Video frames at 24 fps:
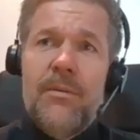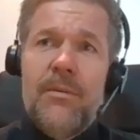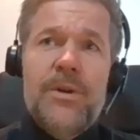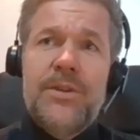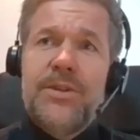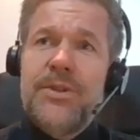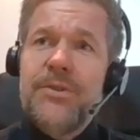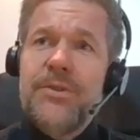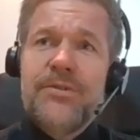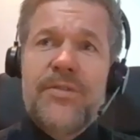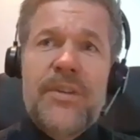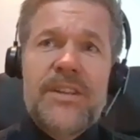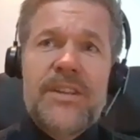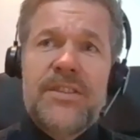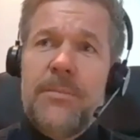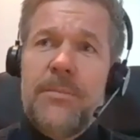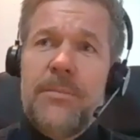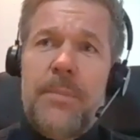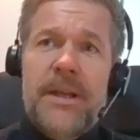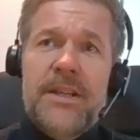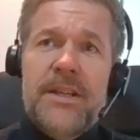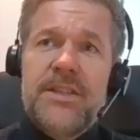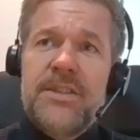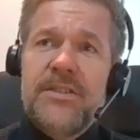Would you trust
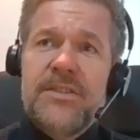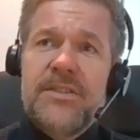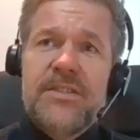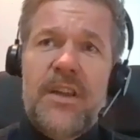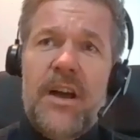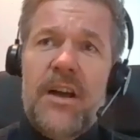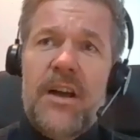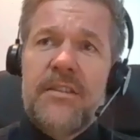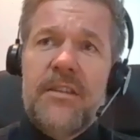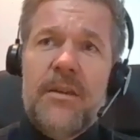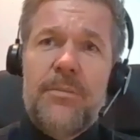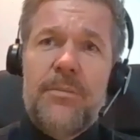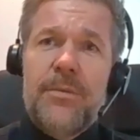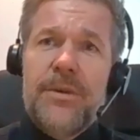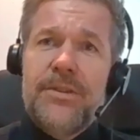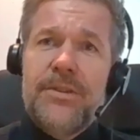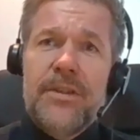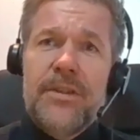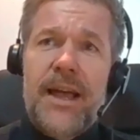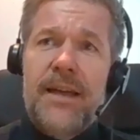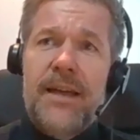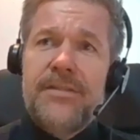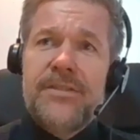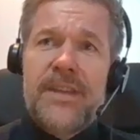a pension startup with
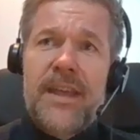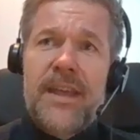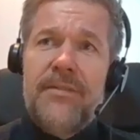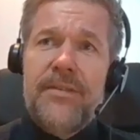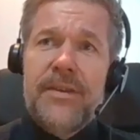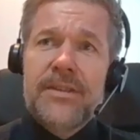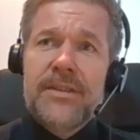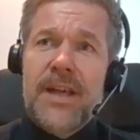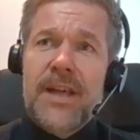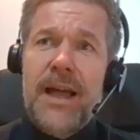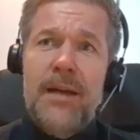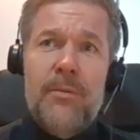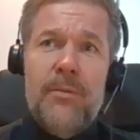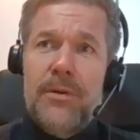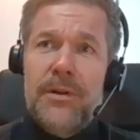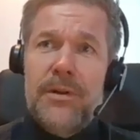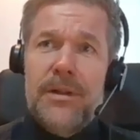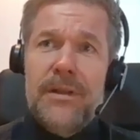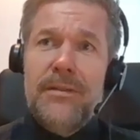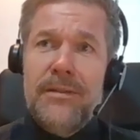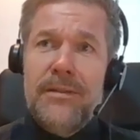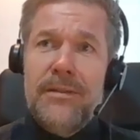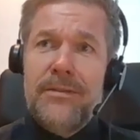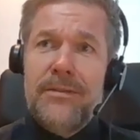your life savings? I
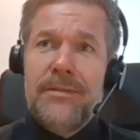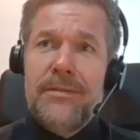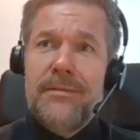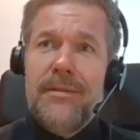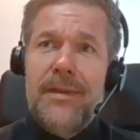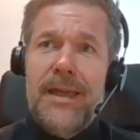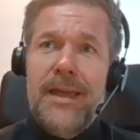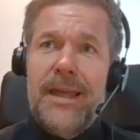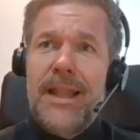wouldn't.